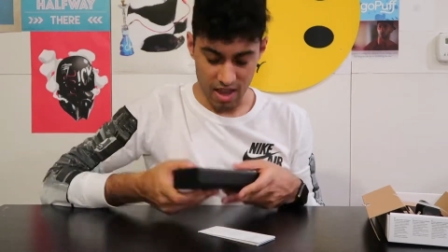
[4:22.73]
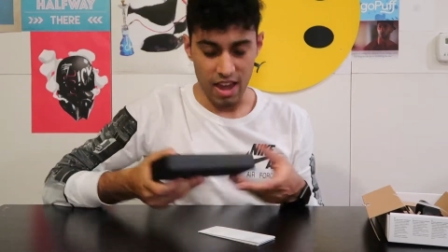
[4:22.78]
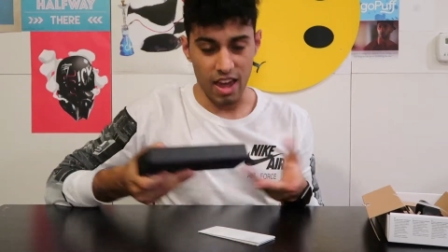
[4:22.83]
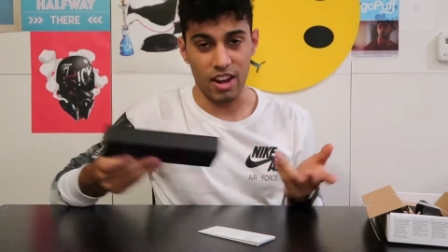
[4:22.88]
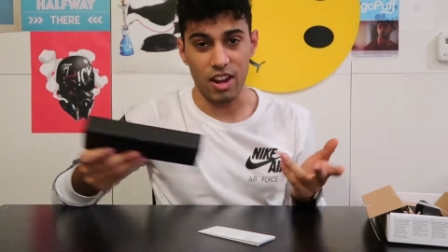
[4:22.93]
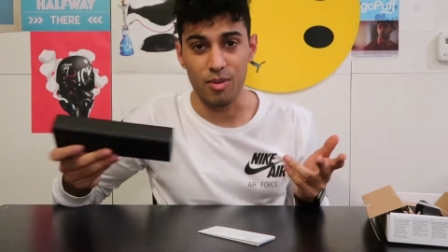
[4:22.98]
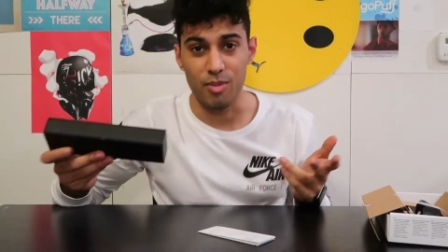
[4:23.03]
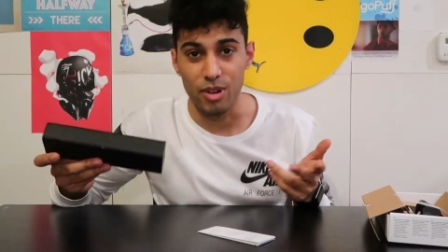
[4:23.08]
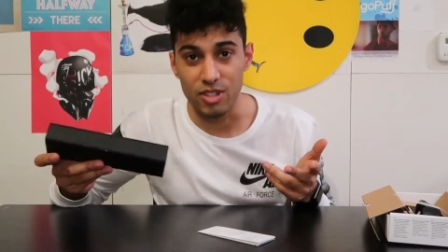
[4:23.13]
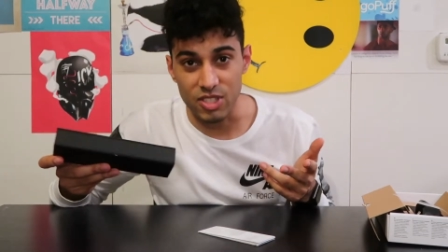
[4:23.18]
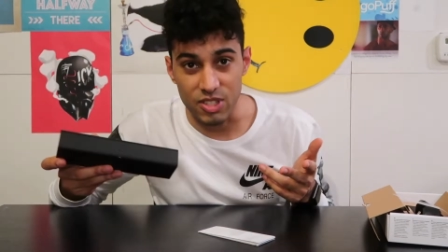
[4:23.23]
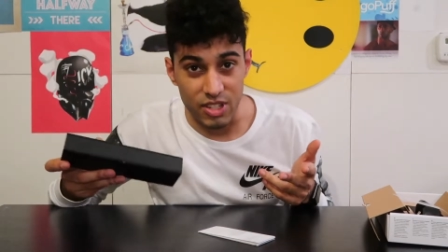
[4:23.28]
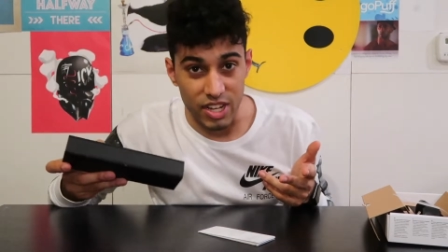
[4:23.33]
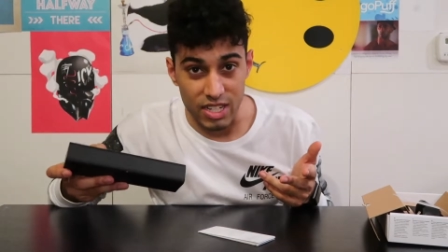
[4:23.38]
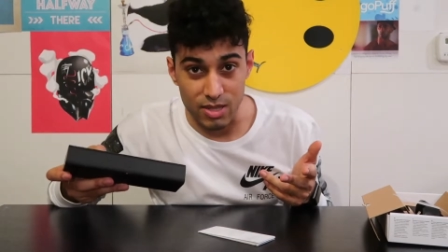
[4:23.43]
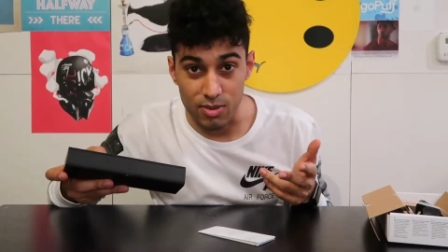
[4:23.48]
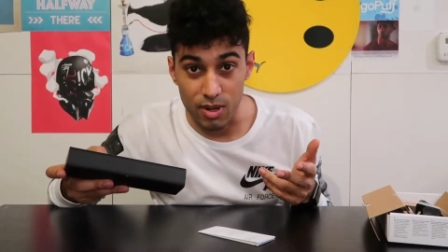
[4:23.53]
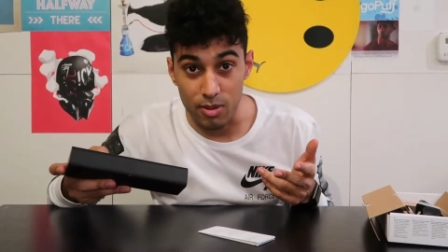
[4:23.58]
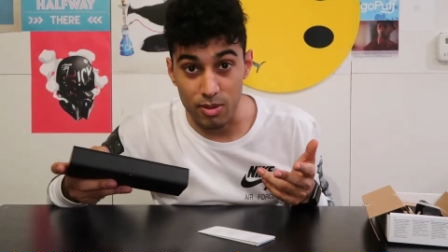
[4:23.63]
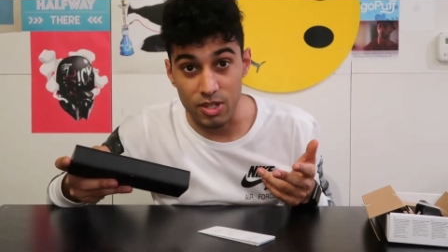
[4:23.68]
I know most of you
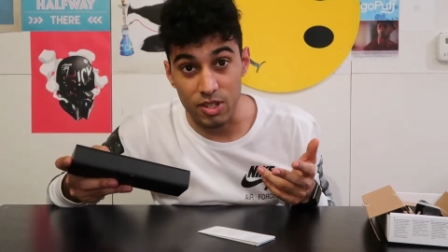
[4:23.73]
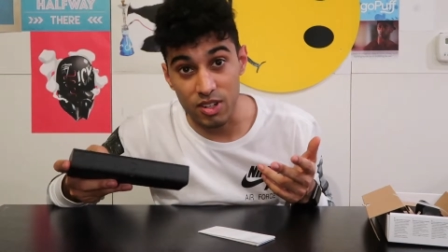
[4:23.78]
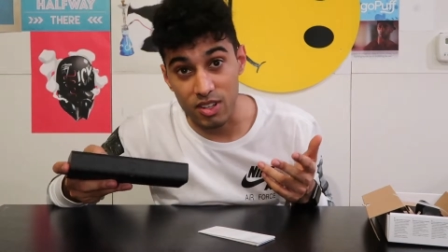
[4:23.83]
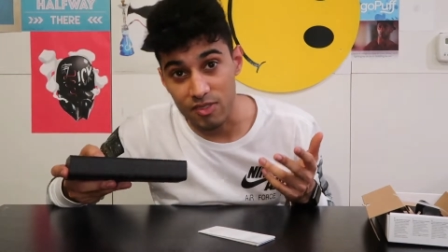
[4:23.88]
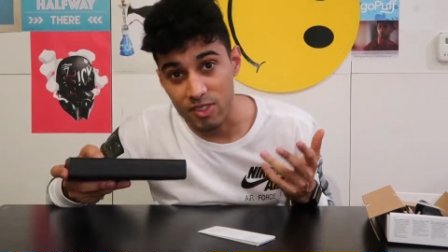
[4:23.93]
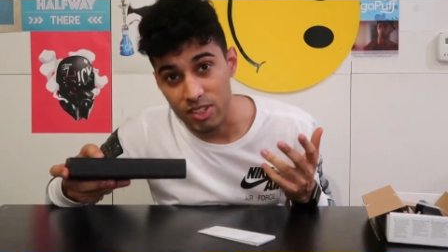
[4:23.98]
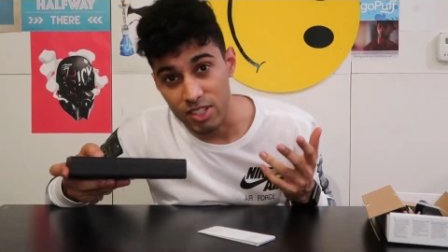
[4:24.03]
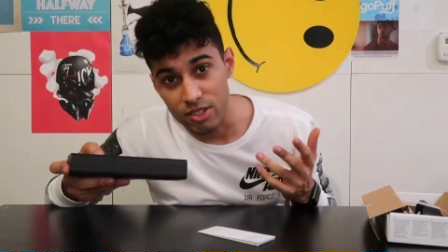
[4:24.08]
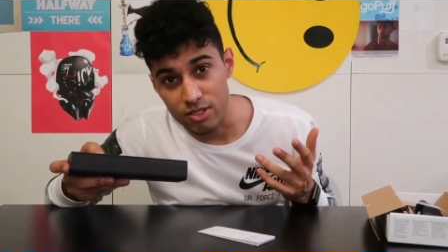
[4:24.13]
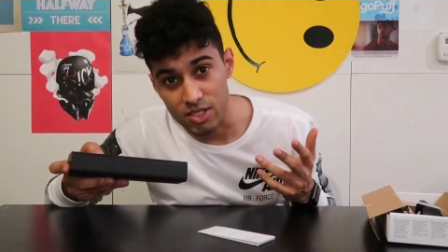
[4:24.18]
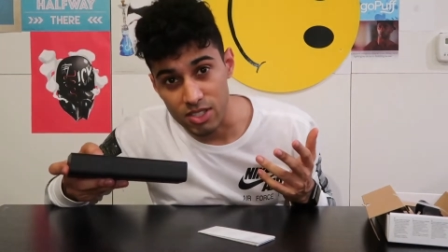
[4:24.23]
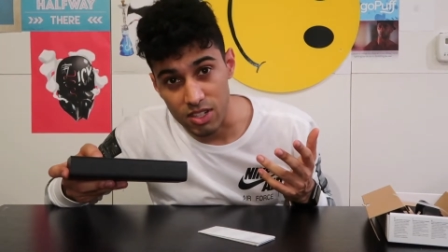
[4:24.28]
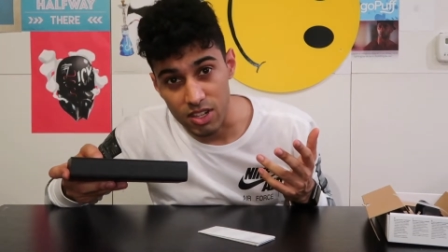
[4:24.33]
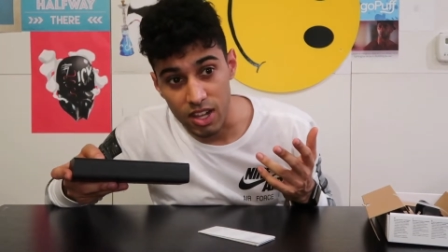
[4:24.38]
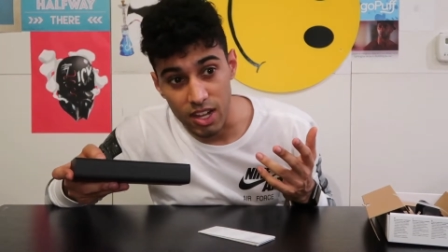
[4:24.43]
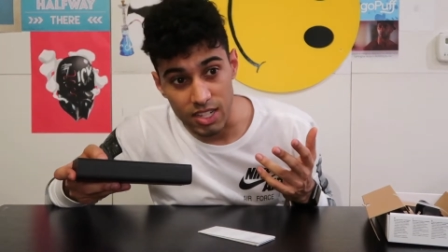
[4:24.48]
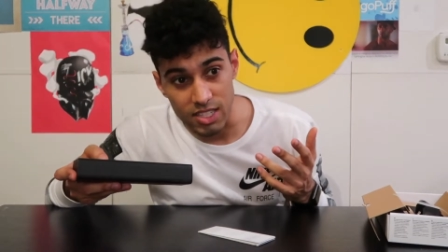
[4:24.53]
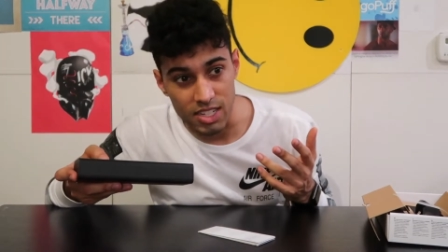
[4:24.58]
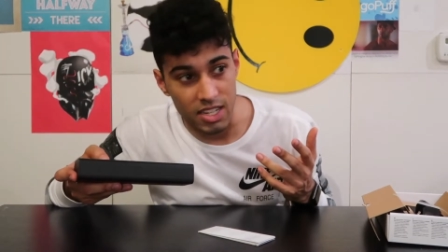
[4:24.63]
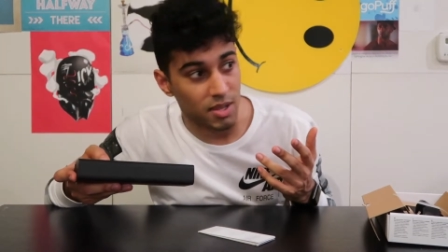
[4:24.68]
guys probably don't even use
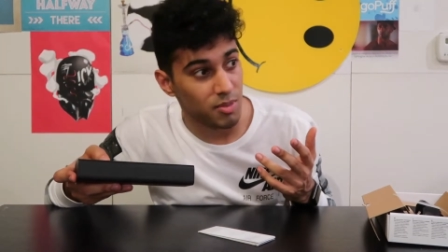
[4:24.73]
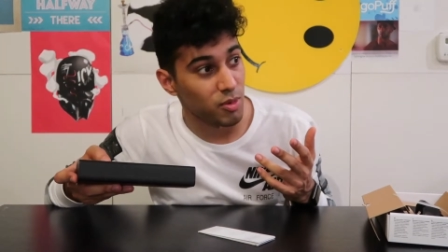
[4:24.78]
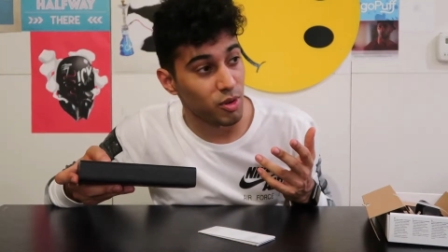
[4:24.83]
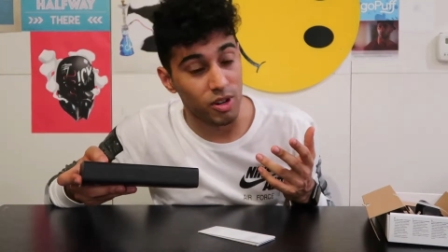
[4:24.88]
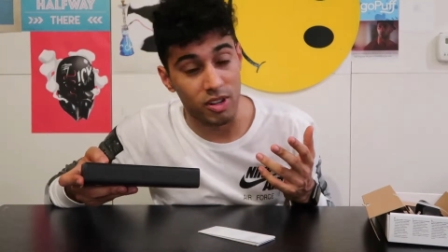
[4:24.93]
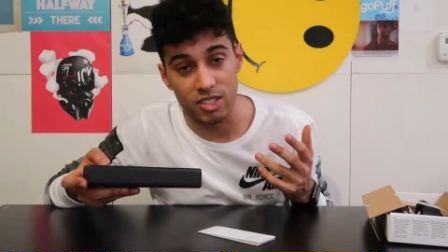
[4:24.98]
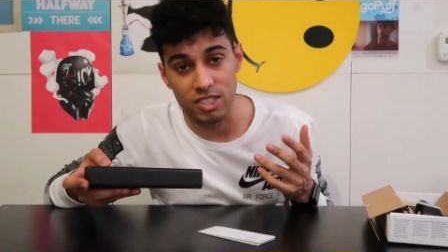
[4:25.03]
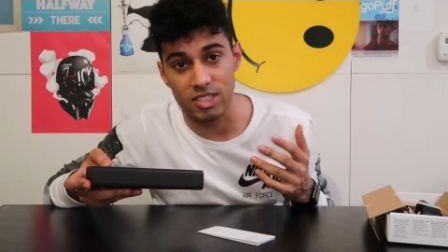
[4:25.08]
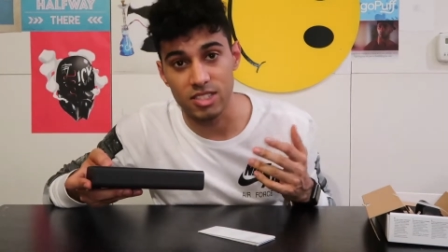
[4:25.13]
clocks anymore.